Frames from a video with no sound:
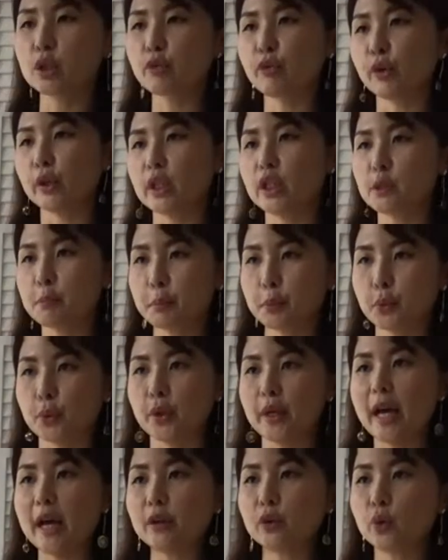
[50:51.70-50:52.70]
for this
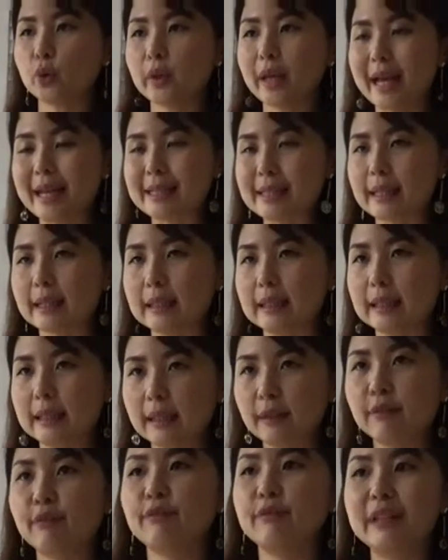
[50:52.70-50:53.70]
product known as a
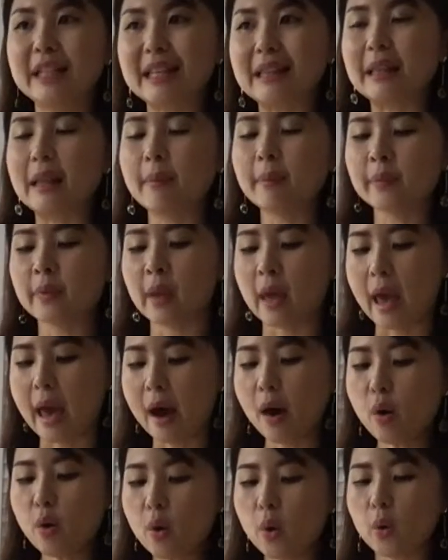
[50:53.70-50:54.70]
Lovelyn.
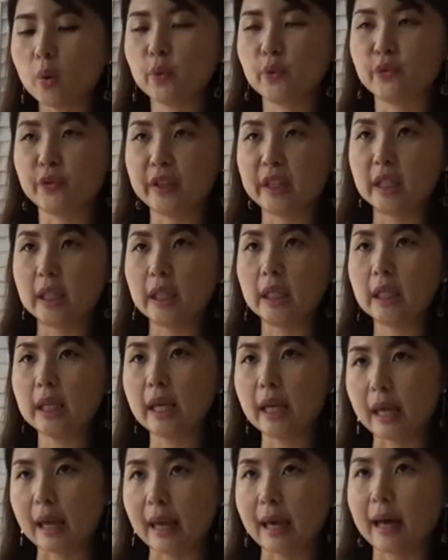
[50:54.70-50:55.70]
Lovelyn.